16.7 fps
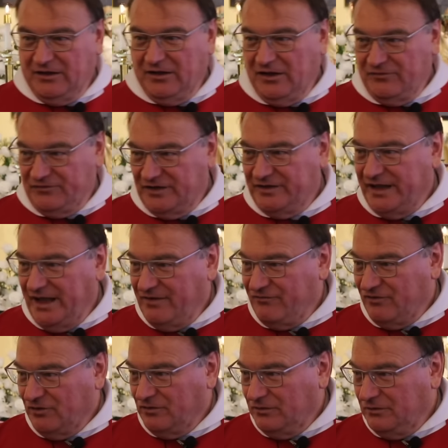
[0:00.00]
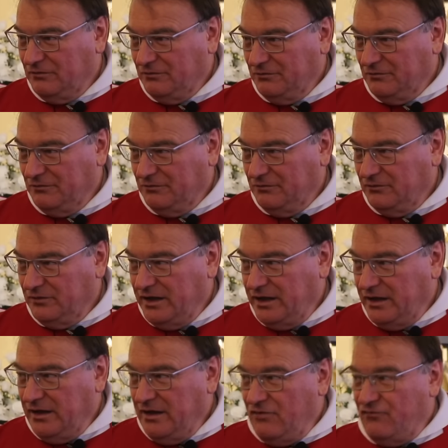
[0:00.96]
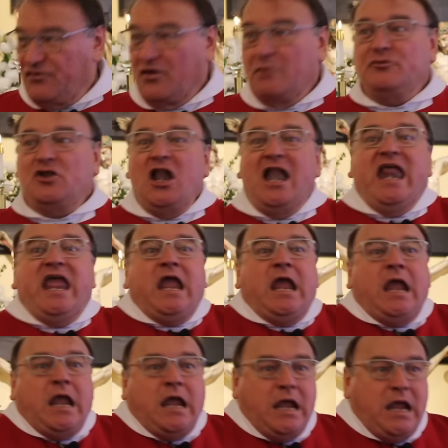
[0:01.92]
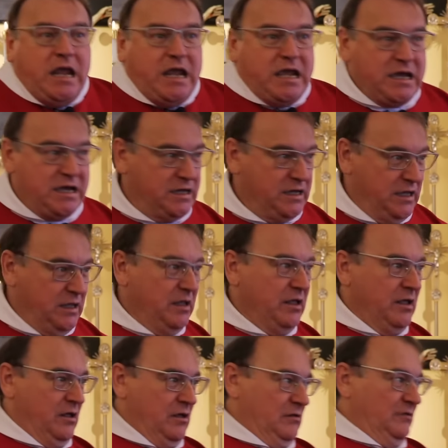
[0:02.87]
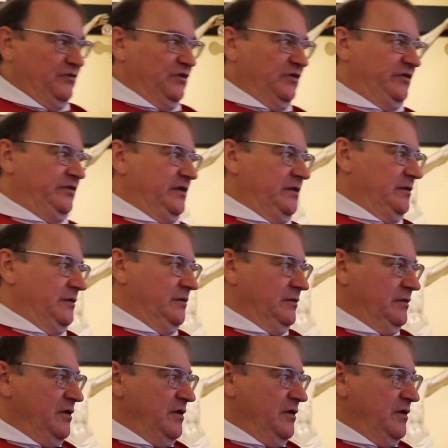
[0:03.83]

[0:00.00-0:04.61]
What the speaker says: of the devil, from the link of the sin,